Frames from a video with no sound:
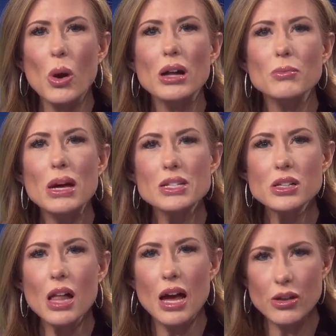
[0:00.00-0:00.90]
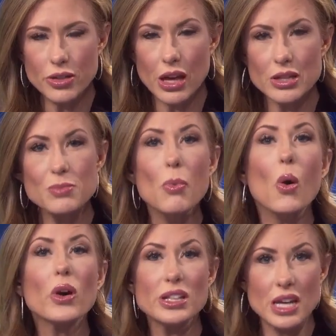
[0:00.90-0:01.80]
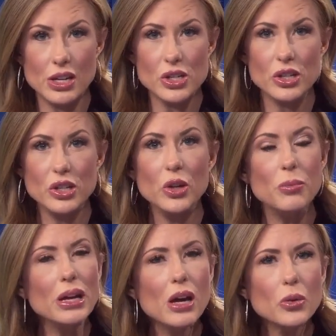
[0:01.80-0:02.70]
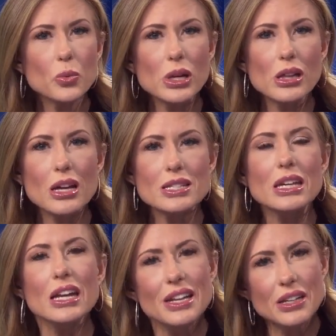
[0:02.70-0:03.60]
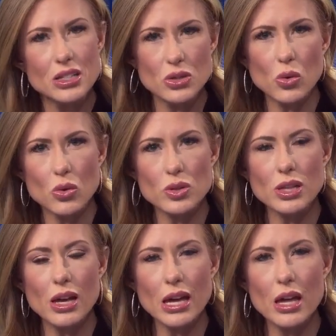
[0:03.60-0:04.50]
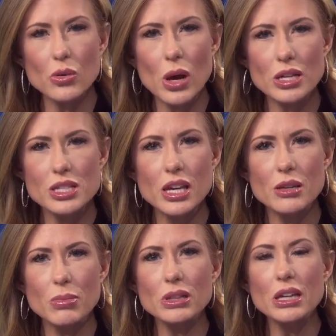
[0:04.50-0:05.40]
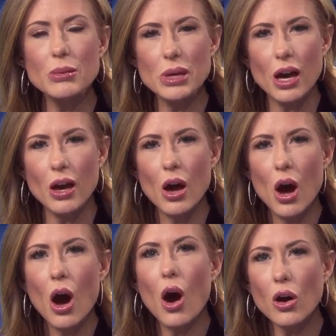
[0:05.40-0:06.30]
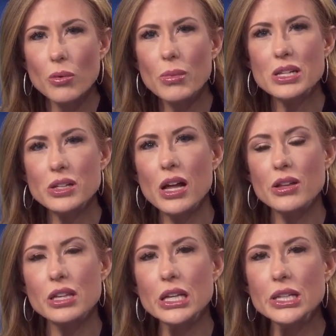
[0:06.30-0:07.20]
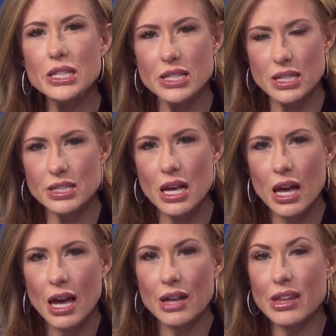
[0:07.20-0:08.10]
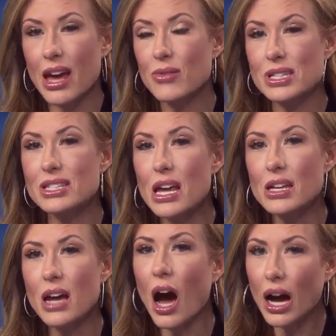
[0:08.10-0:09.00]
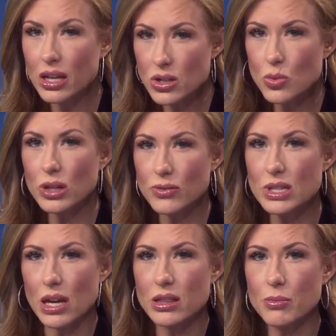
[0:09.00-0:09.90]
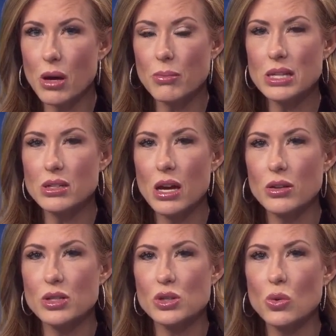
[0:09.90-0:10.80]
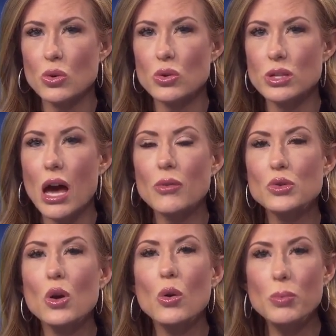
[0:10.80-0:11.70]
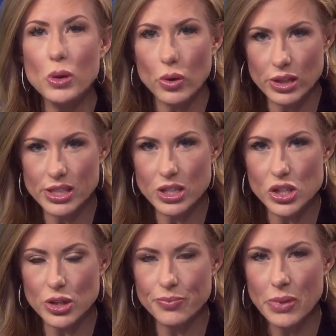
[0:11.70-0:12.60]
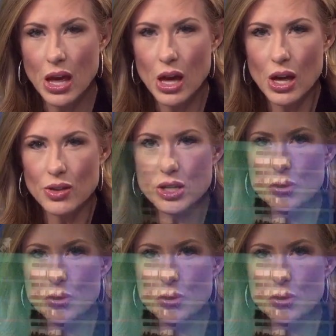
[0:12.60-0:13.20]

While mental health gets more attention, you may not realize eating disorders like anorexia and bulimia are mental health illnesses, and they have the second highest rate of death among mental health disorders after opioid addiction. This